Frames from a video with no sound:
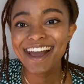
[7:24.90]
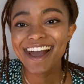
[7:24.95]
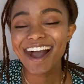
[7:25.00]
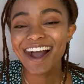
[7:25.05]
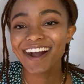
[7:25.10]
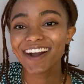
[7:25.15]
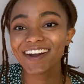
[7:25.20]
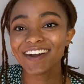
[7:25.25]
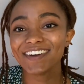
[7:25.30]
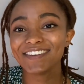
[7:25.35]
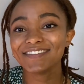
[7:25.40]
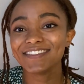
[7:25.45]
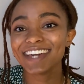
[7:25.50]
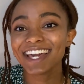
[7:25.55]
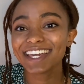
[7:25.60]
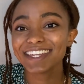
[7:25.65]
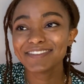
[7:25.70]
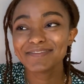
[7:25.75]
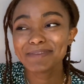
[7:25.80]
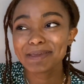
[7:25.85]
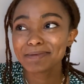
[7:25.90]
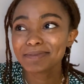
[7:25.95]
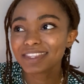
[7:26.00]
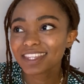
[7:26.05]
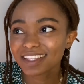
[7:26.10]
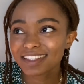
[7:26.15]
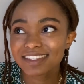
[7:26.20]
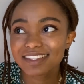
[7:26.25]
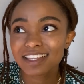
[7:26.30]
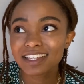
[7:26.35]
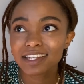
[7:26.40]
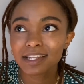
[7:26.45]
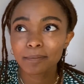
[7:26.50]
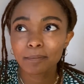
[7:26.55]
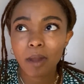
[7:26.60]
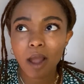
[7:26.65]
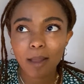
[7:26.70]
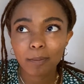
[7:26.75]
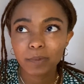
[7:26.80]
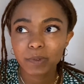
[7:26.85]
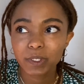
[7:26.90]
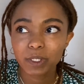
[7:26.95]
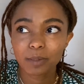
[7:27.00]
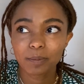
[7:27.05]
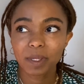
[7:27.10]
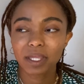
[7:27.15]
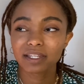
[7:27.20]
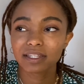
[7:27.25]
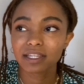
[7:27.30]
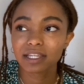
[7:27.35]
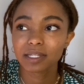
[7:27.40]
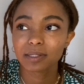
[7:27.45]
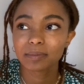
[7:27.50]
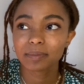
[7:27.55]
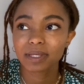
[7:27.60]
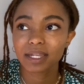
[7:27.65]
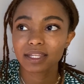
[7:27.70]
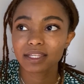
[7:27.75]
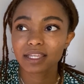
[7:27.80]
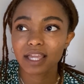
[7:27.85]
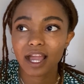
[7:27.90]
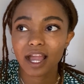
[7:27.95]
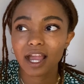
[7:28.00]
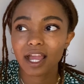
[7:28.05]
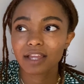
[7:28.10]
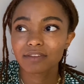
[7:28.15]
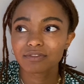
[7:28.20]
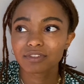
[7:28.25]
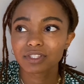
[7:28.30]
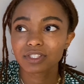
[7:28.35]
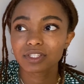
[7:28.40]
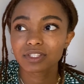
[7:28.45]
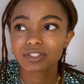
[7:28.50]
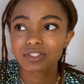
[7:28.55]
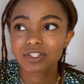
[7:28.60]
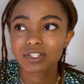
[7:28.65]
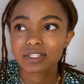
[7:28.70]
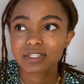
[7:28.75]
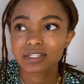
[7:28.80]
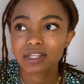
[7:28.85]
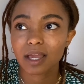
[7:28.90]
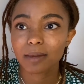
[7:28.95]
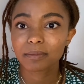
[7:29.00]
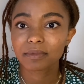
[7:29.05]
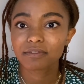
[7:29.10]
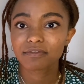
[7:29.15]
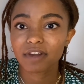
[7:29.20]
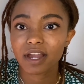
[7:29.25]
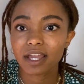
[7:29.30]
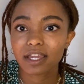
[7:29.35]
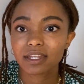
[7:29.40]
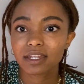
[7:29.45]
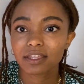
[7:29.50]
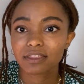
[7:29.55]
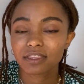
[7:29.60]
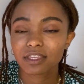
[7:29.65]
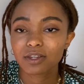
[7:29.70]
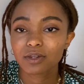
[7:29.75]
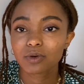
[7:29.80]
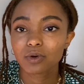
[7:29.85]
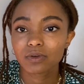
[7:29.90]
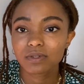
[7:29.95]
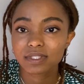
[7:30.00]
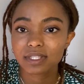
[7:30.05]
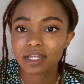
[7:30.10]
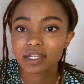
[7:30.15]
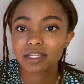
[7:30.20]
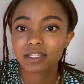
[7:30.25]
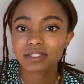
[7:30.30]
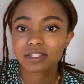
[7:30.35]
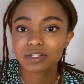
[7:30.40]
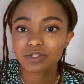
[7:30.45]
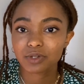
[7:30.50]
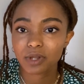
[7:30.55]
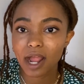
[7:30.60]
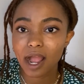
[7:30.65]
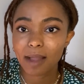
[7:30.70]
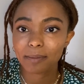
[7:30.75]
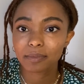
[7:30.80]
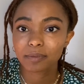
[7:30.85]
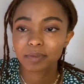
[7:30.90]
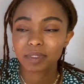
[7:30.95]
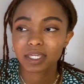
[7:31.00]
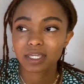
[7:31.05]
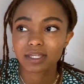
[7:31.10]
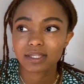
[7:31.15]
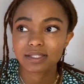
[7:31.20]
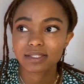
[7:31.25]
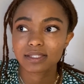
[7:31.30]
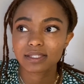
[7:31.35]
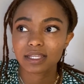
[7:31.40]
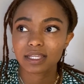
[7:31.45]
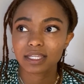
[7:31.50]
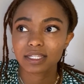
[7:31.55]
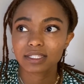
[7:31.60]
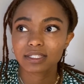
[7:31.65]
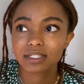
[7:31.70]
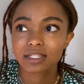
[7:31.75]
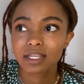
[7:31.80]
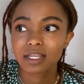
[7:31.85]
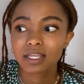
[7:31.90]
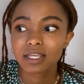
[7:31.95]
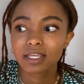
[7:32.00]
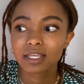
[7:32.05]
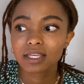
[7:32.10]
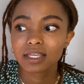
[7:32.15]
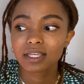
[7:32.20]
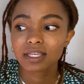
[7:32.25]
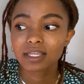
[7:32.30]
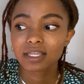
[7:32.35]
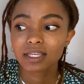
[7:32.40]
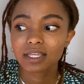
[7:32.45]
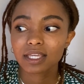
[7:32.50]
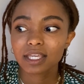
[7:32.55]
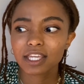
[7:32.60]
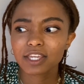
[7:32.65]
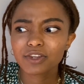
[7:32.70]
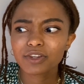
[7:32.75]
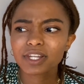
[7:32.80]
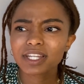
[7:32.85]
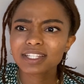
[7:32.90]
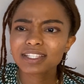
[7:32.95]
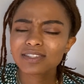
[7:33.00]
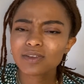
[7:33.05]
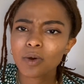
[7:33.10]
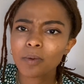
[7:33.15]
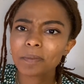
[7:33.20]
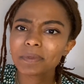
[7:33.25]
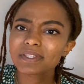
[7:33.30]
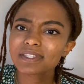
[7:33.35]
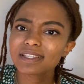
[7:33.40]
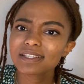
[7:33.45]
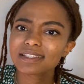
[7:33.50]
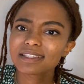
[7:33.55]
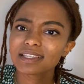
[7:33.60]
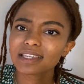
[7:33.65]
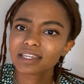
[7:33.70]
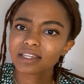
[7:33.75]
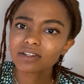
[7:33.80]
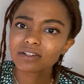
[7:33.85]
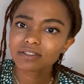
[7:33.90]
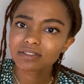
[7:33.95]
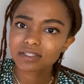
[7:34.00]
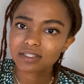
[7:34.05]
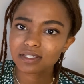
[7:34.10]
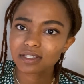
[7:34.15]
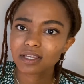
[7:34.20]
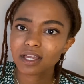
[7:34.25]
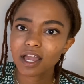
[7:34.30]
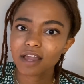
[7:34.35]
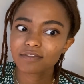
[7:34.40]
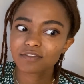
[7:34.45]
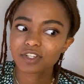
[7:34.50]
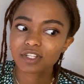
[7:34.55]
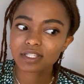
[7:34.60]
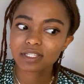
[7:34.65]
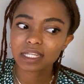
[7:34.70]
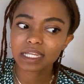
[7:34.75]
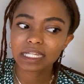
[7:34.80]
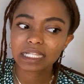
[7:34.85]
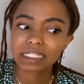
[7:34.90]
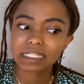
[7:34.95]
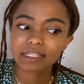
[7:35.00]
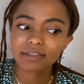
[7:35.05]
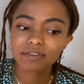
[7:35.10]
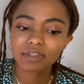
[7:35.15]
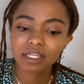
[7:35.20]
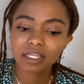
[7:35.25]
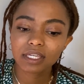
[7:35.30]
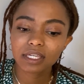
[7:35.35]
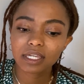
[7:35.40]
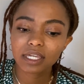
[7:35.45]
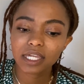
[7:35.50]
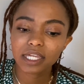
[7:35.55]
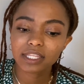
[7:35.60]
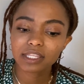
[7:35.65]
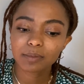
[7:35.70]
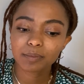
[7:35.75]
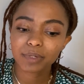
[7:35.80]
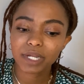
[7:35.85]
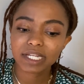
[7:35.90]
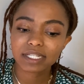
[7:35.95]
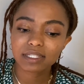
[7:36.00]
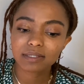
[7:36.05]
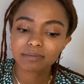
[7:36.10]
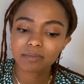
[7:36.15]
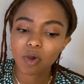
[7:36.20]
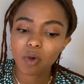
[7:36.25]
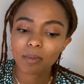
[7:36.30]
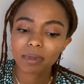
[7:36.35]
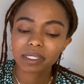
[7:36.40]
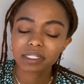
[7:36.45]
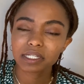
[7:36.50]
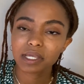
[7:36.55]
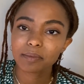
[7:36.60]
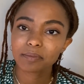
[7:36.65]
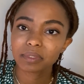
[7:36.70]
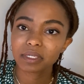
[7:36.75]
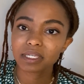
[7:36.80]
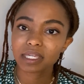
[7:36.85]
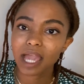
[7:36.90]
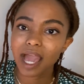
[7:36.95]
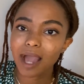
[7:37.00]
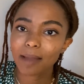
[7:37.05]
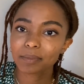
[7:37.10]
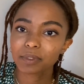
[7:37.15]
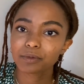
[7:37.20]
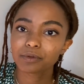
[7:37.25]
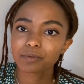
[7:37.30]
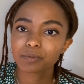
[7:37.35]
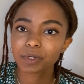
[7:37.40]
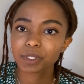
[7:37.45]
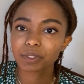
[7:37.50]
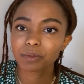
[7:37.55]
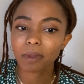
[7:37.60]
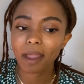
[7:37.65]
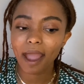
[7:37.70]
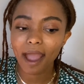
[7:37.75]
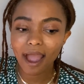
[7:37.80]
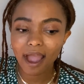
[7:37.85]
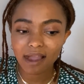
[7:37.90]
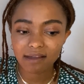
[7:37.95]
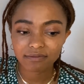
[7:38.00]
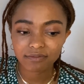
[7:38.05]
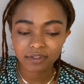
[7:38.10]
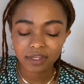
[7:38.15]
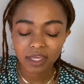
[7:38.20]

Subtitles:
And maybe that's an unpopular opinion, but yeah, I've really just come to find I think goal setting is a trap because it creates almost this guilt of just like living in the present moment and being happy with what you have.